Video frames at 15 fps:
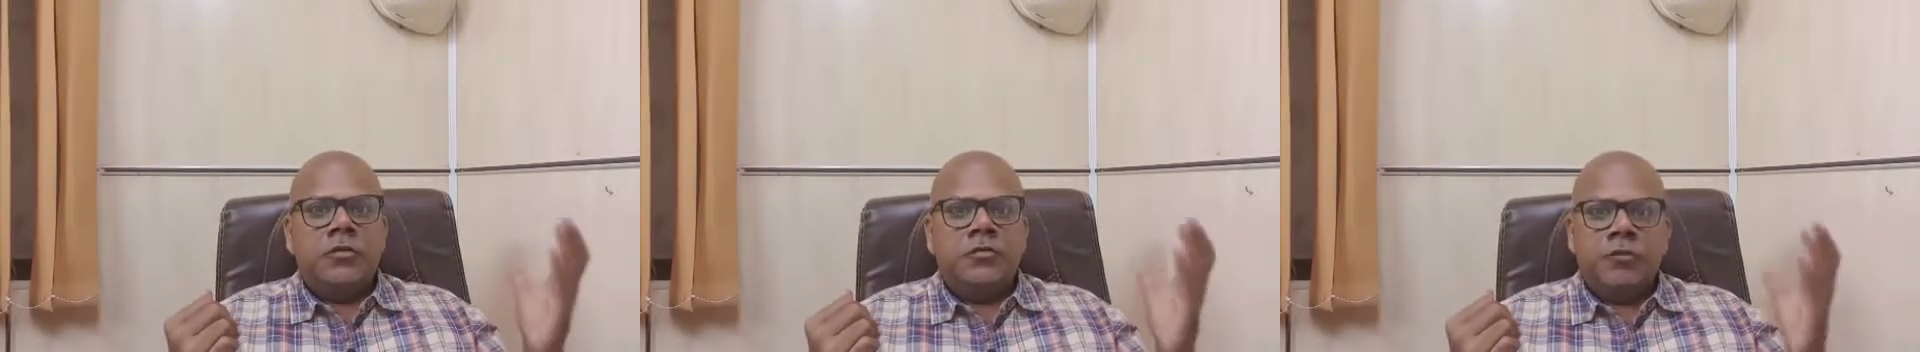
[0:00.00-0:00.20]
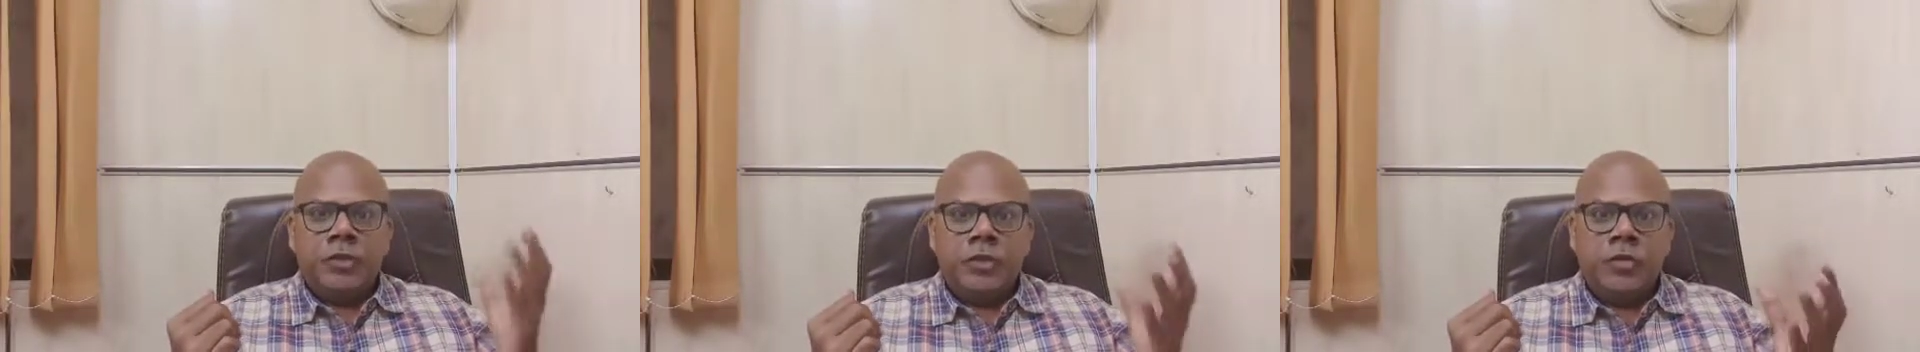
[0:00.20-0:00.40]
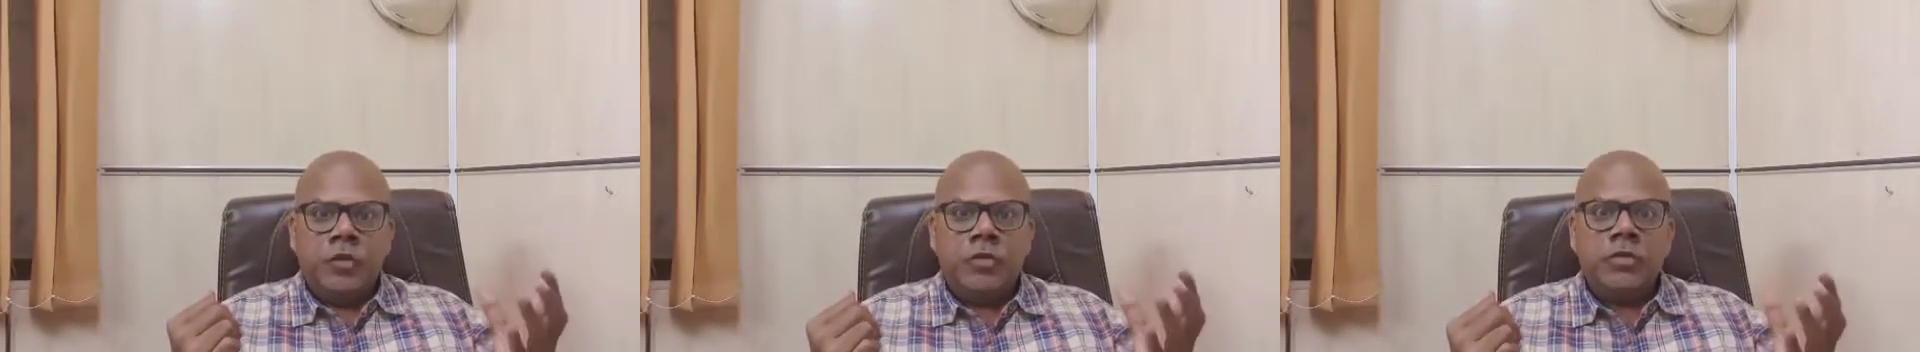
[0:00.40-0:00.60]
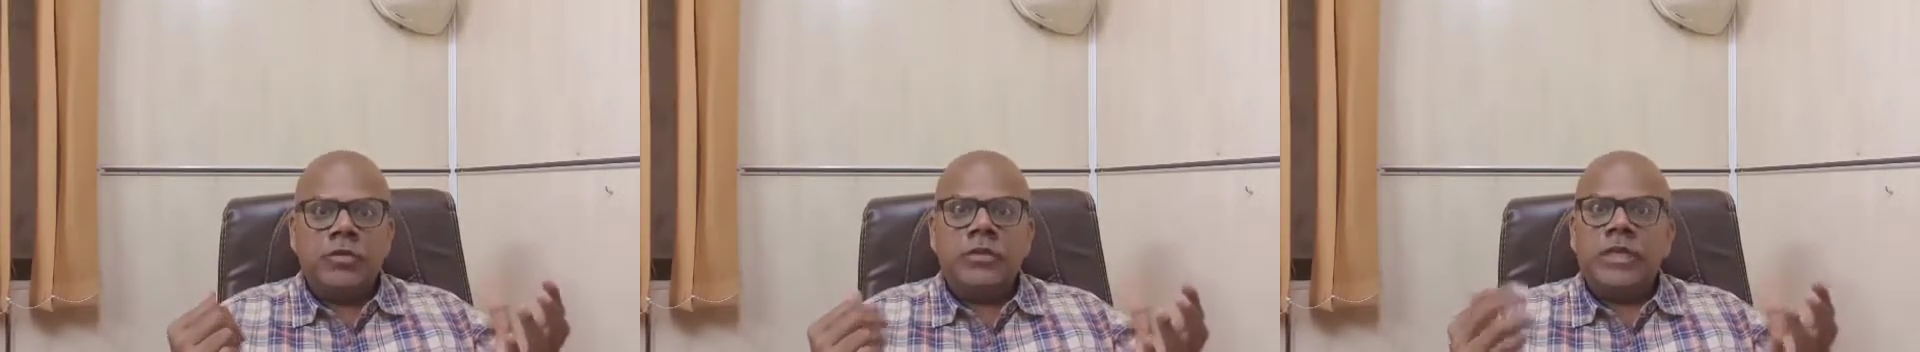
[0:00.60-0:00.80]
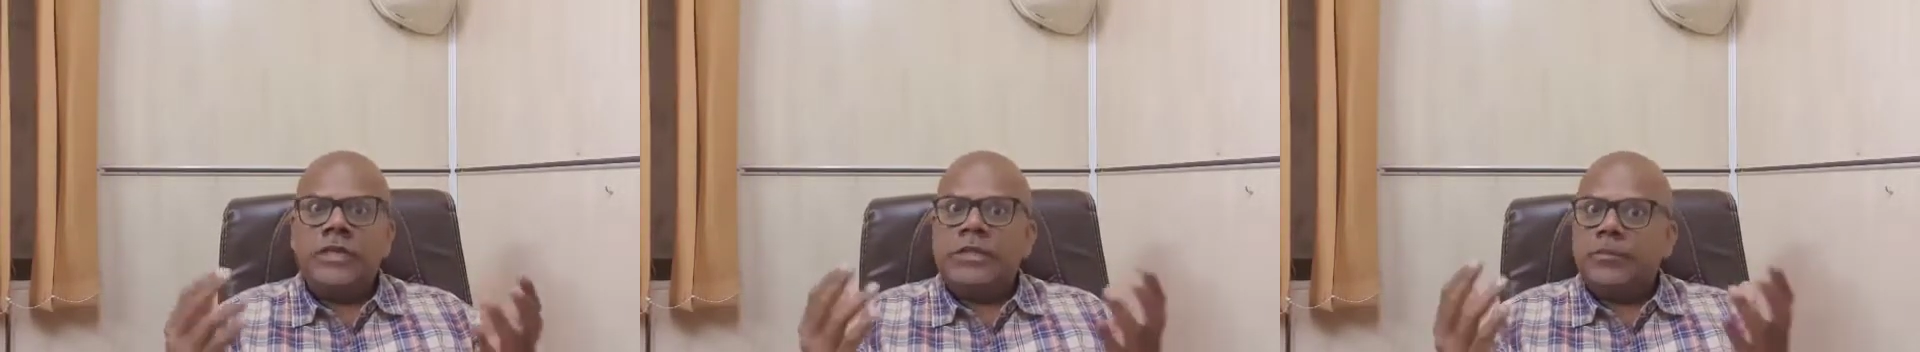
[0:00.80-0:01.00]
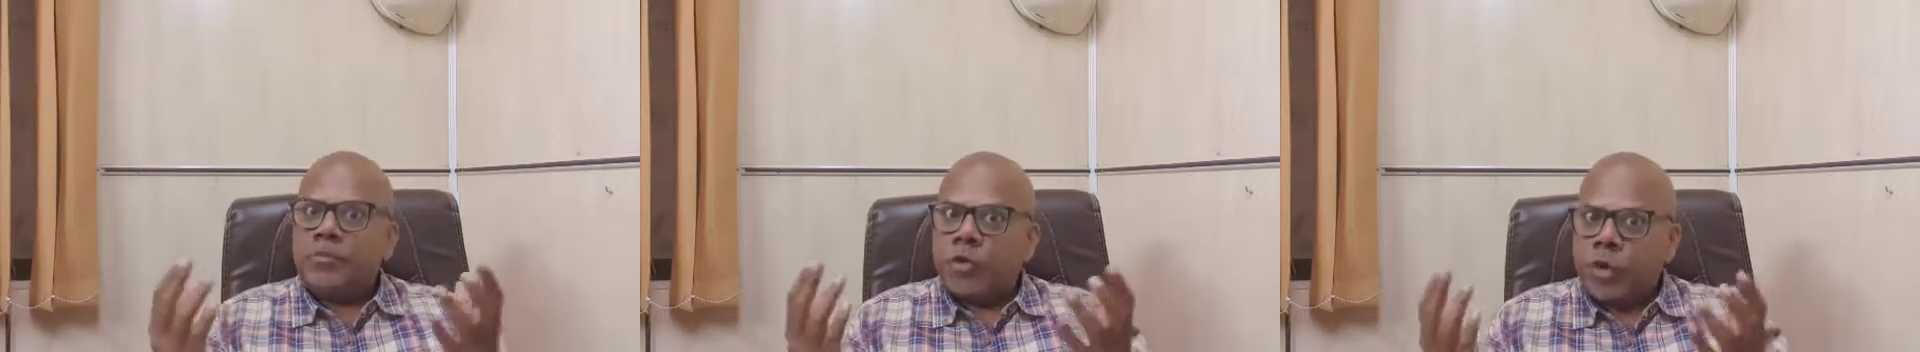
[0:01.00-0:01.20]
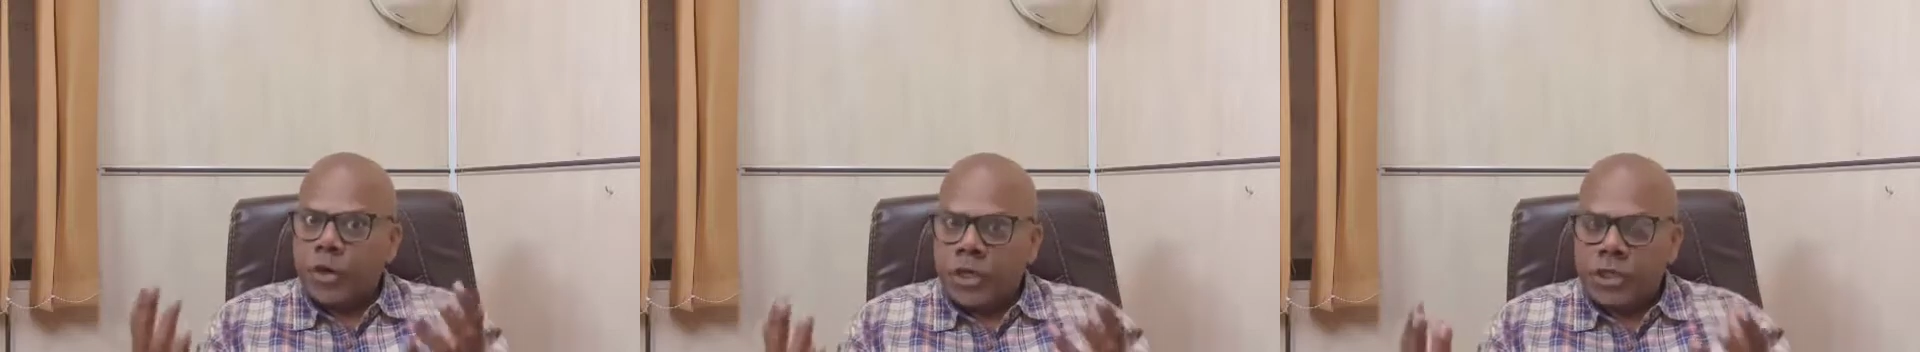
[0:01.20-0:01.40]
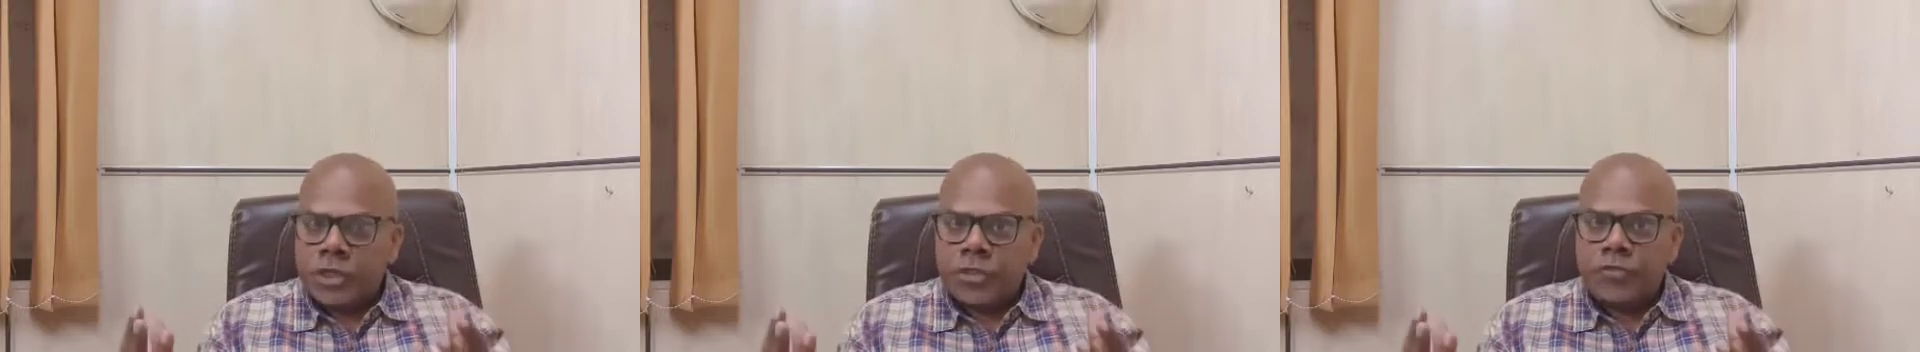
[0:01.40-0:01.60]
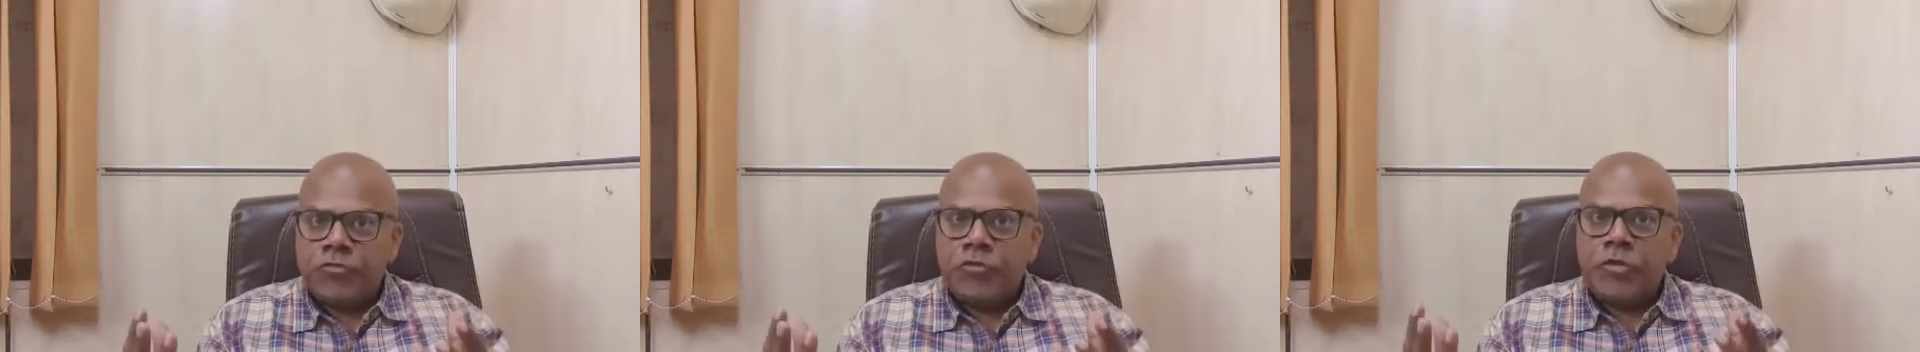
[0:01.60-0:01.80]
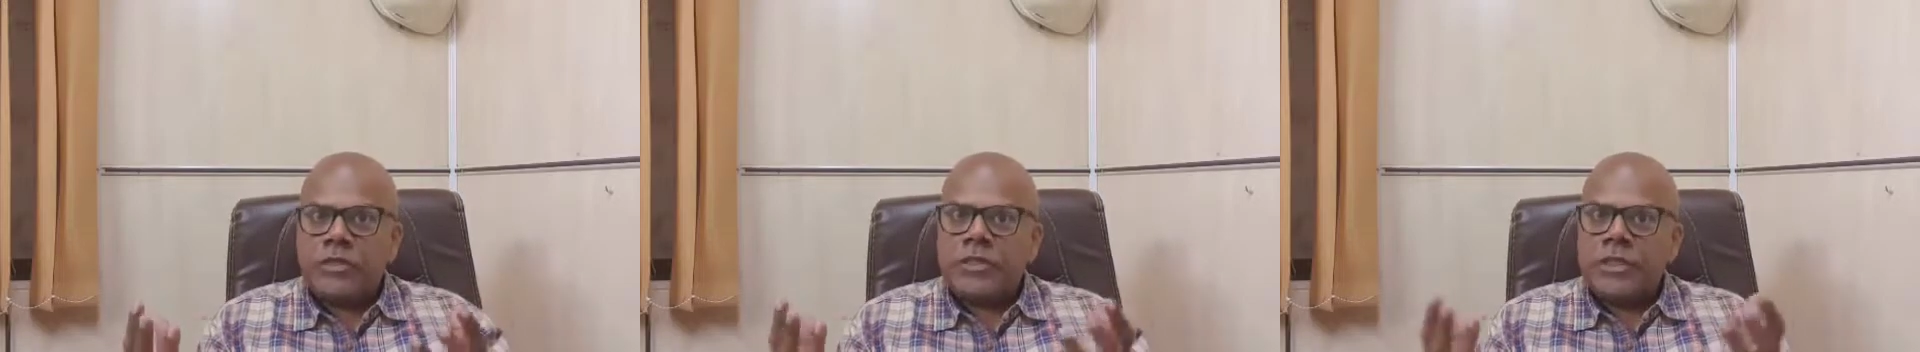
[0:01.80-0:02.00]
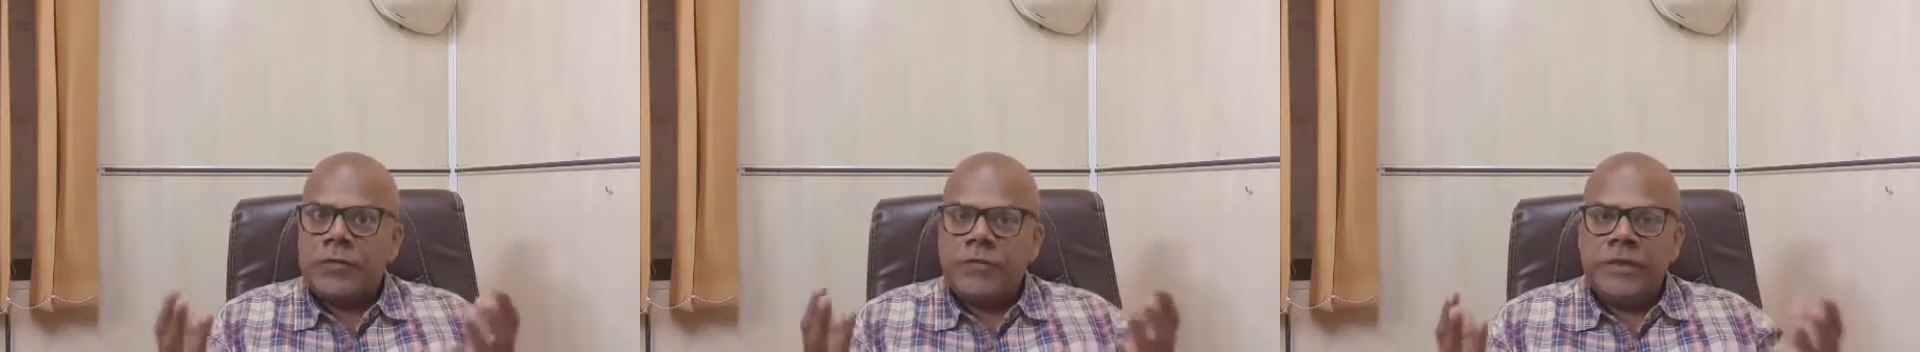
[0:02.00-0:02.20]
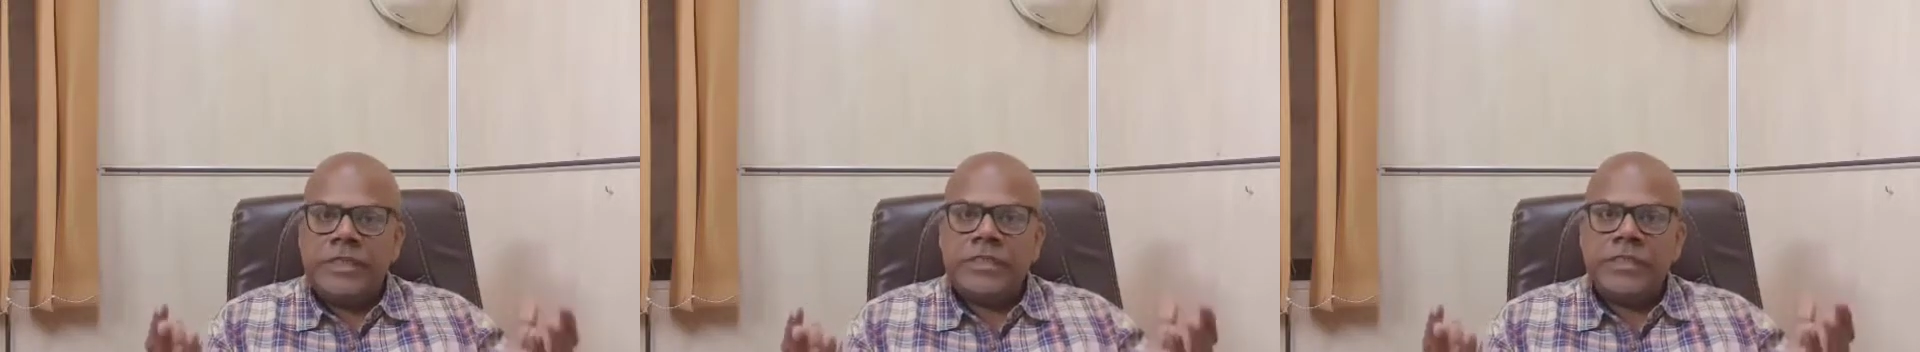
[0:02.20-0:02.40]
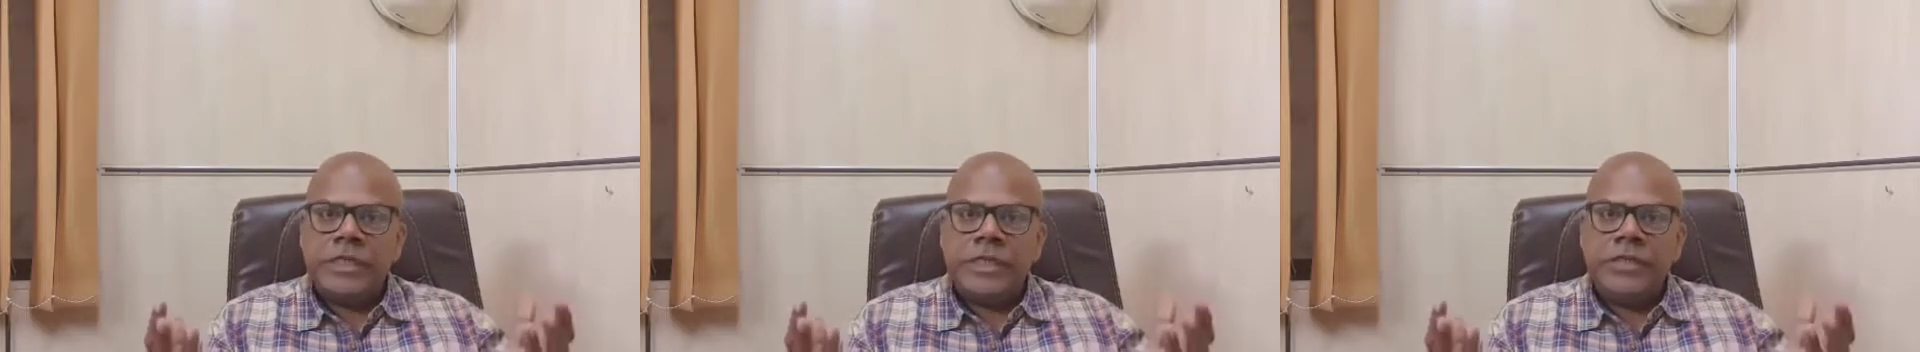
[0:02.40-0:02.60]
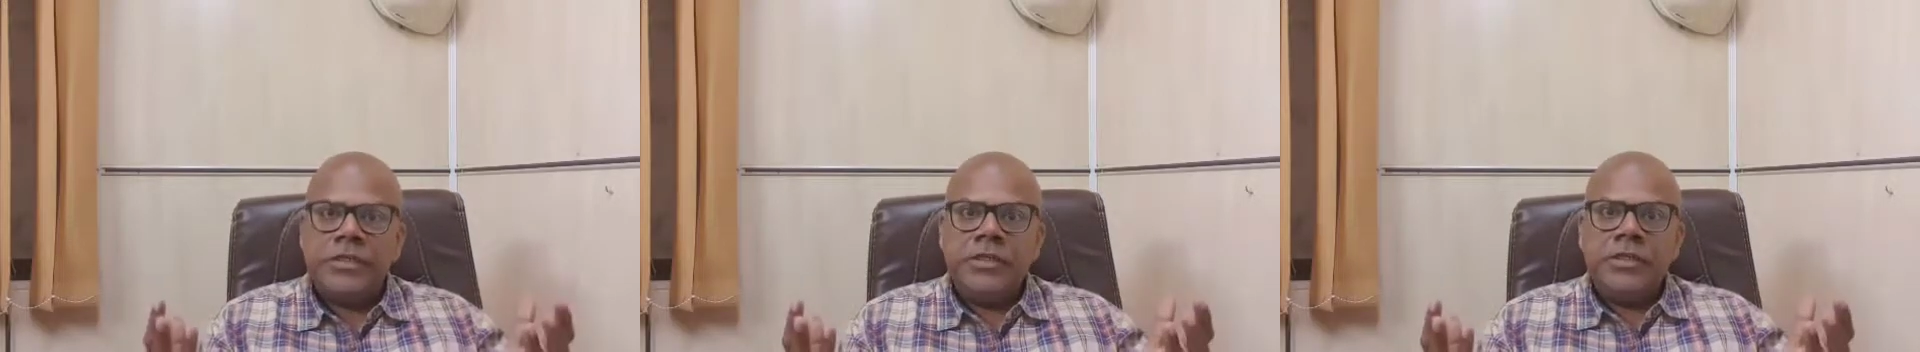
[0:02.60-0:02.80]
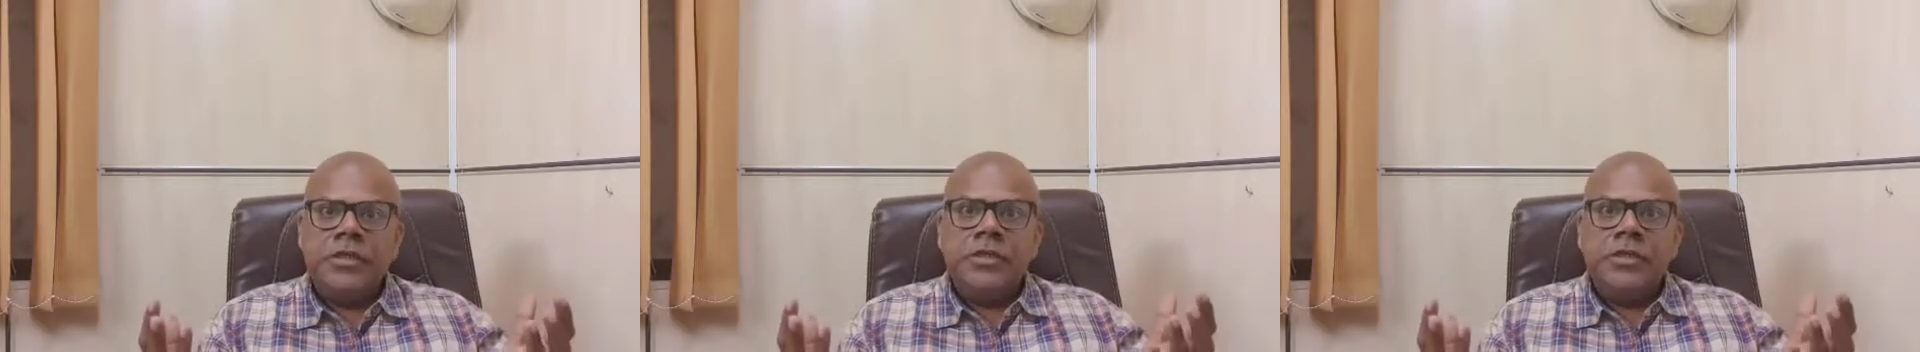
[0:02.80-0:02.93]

we know that the product was invented